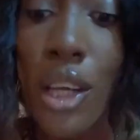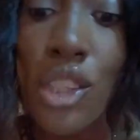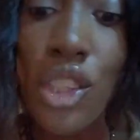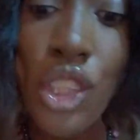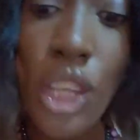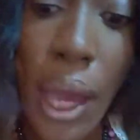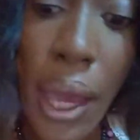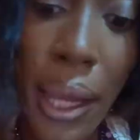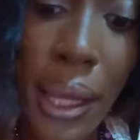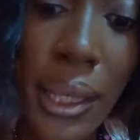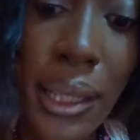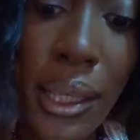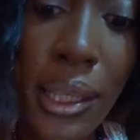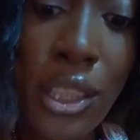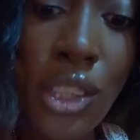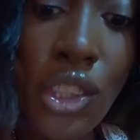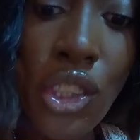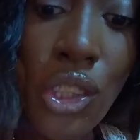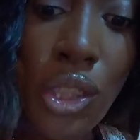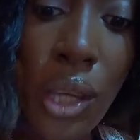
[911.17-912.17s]
Shine
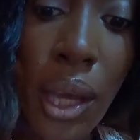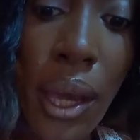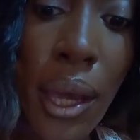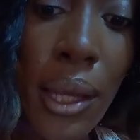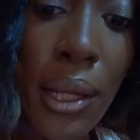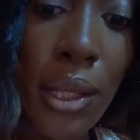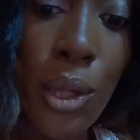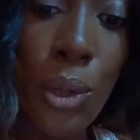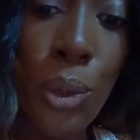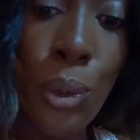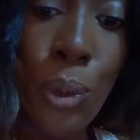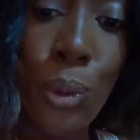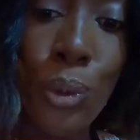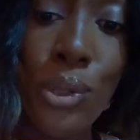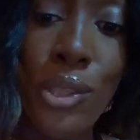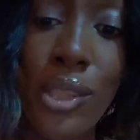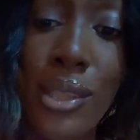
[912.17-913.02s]
is shine, you know.